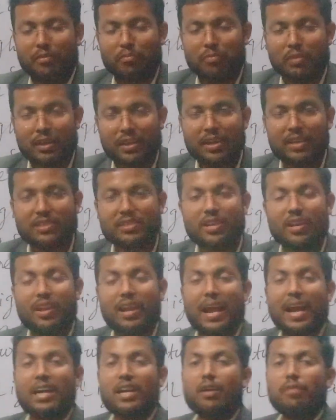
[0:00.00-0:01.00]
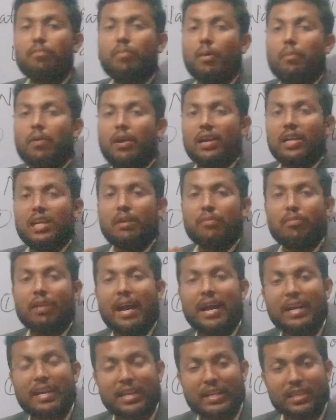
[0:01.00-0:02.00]
Because the light of property of
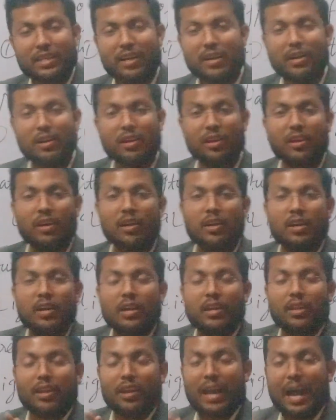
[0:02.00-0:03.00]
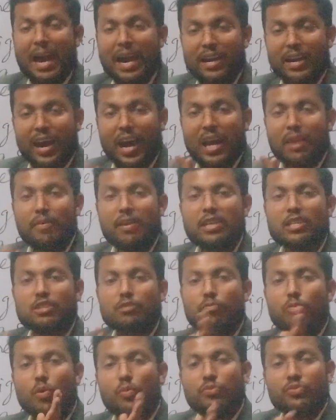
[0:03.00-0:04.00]
light is the light
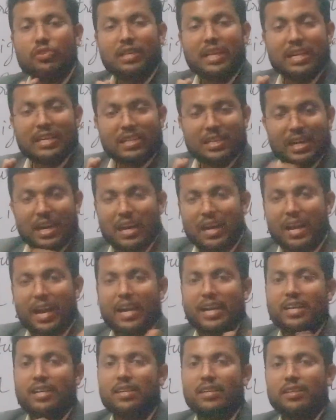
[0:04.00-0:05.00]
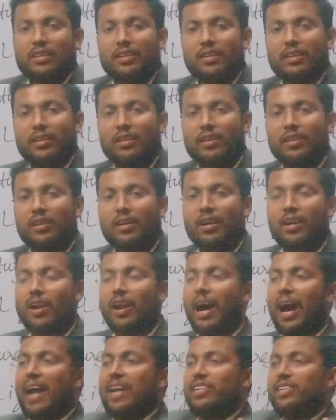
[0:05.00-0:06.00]
always moves in a straight line.
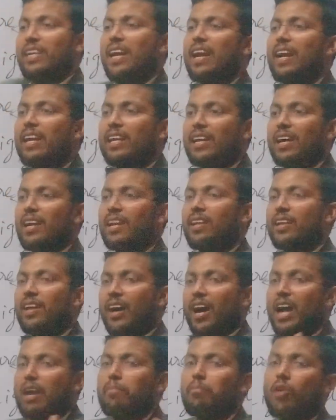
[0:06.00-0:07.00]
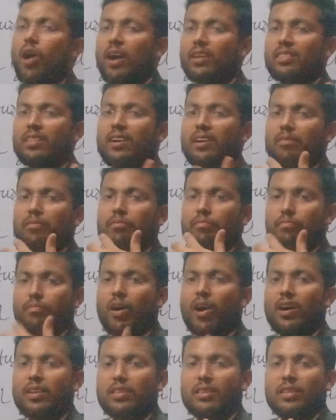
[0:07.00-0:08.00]
I stand here, I block the
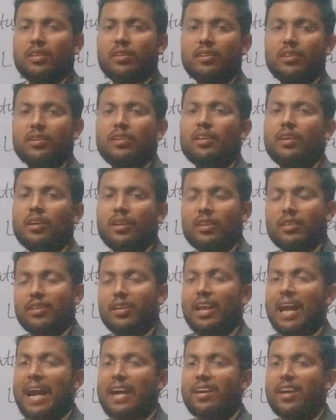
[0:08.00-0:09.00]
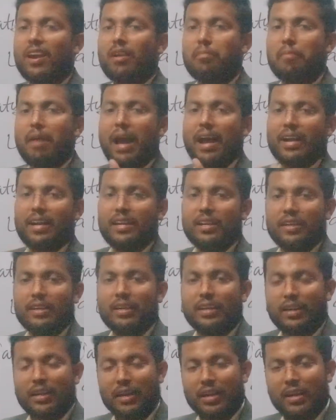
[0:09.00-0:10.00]
path, the light turn back,
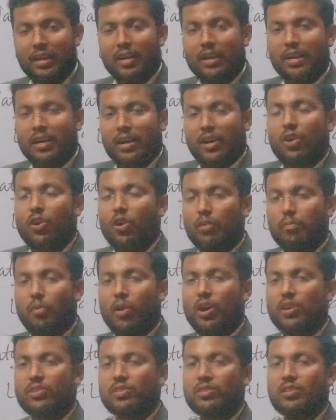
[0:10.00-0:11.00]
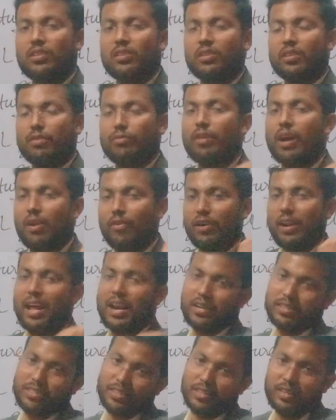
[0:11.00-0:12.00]
don't pass the forward
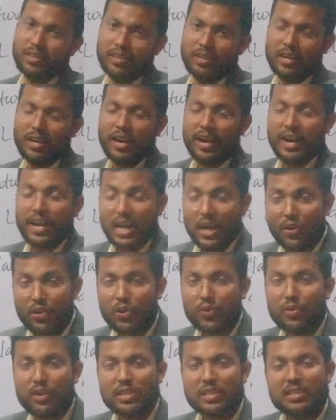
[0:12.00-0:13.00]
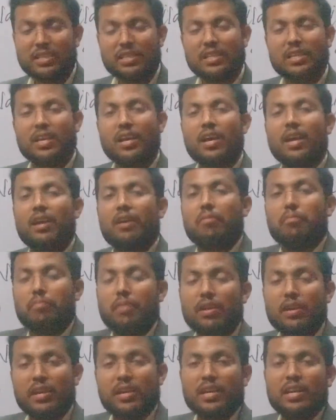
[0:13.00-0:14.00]
direction, due to which
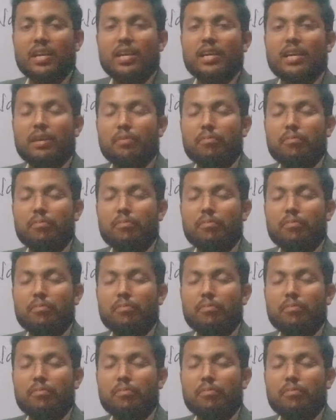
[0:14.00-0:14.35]
we